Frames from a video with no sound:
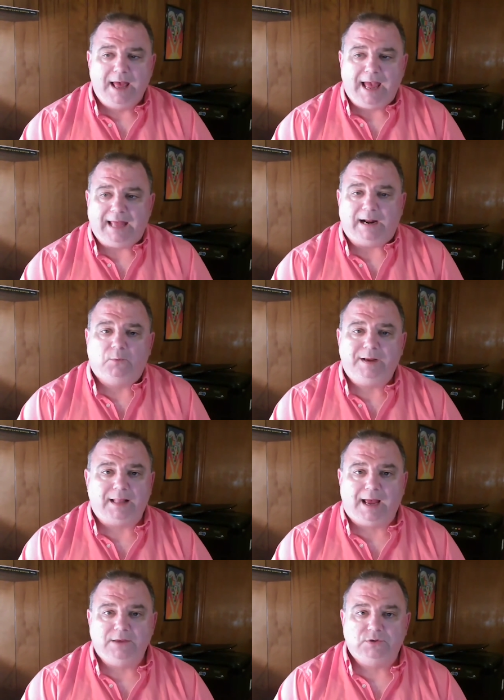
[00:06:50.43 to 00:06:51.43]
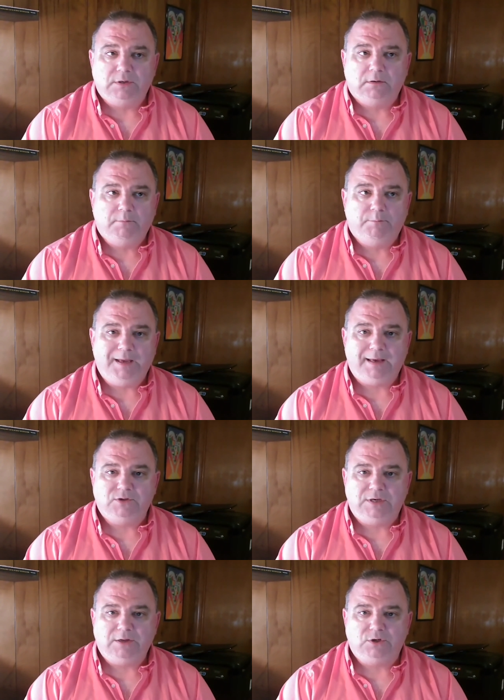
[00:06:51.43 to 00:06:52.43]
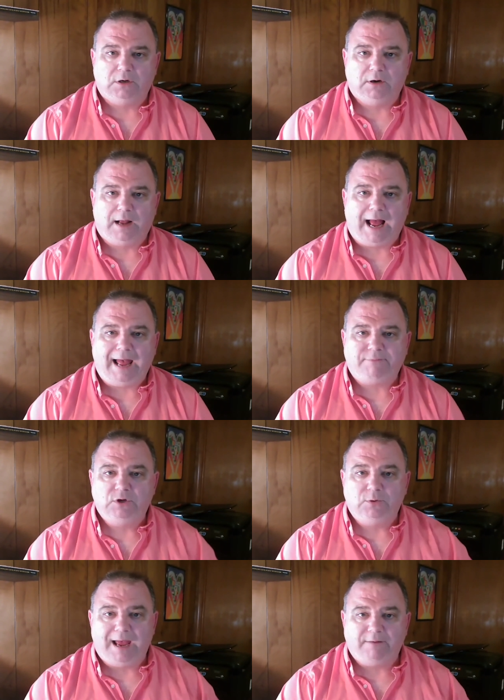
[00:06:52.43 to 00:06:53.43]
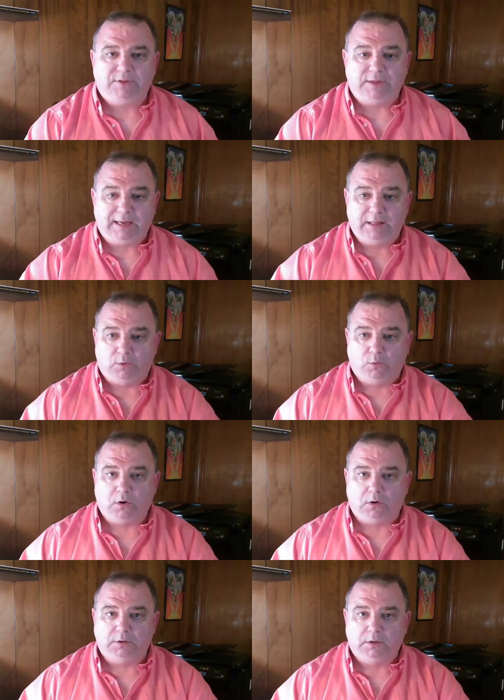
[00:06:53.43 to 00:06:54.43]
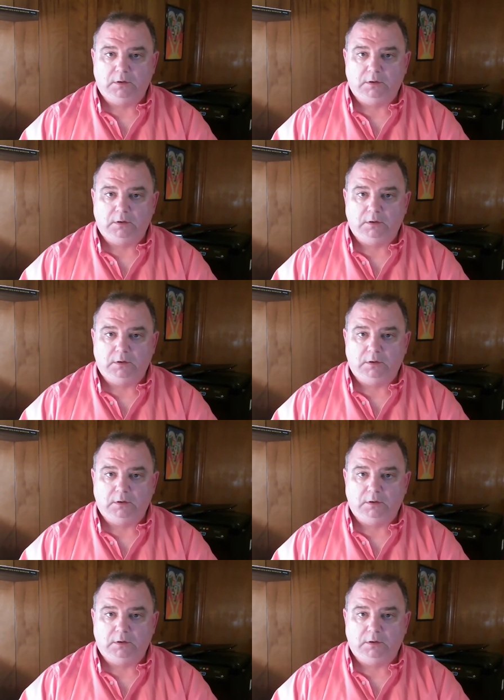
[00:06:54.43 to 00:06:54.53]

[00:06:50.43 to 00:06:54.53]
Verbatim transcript: And I realized, being a teacher, I have to do everything in the world,